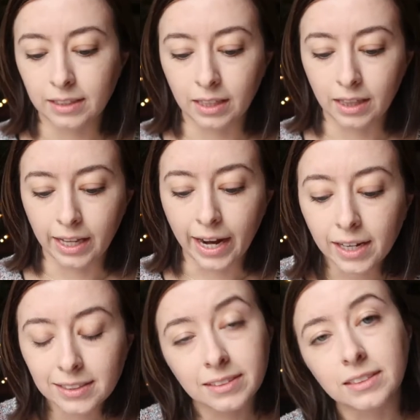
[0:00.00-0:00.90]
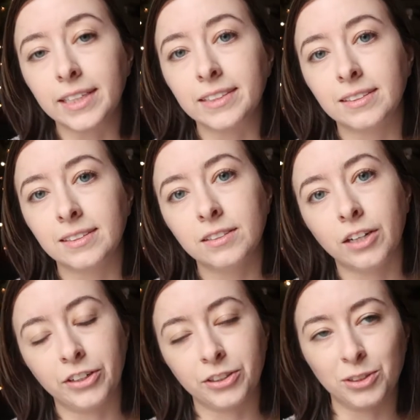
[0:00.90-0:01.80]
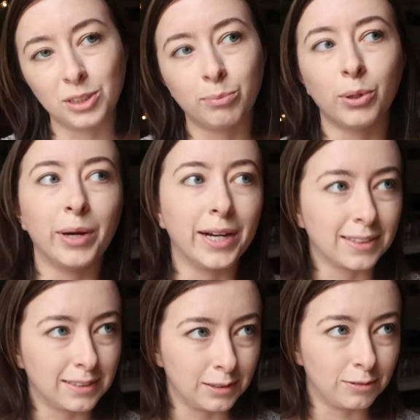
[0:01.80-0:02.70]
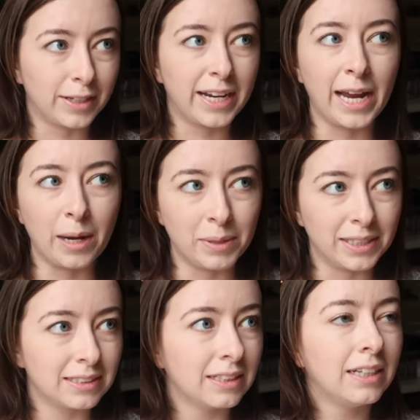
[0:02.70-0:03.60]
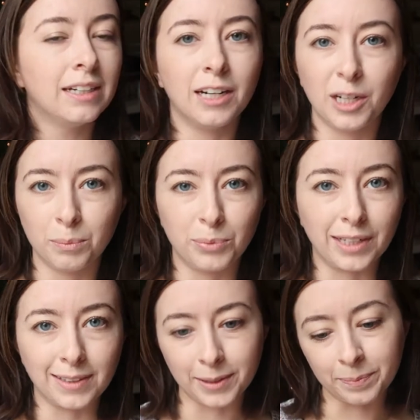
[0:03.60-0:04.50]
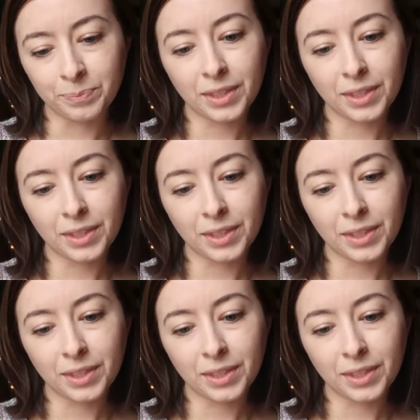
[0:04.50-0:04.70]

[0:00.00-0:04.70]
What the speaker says: The last lesson under the proactive habit umbrella